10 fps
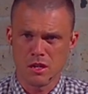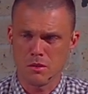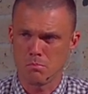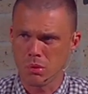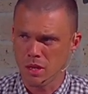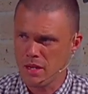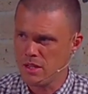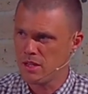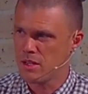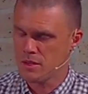
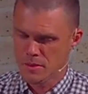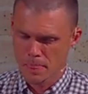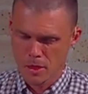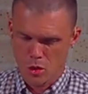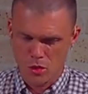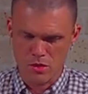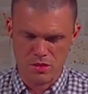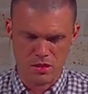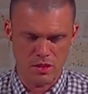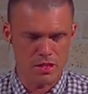complaining
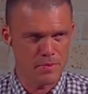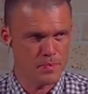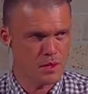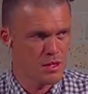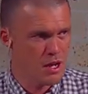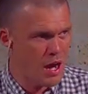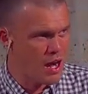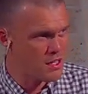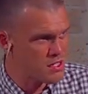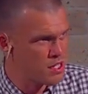honestly,
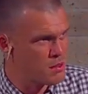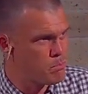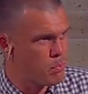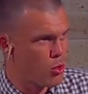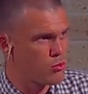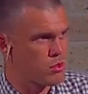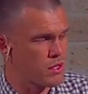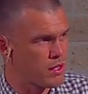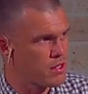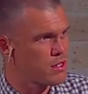asking
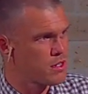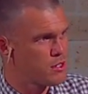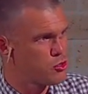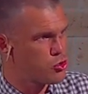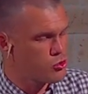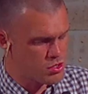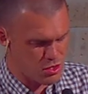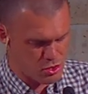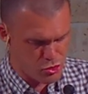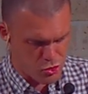boldly, choosing
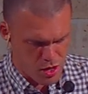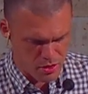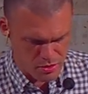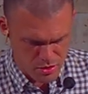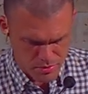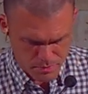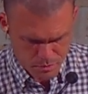to trust.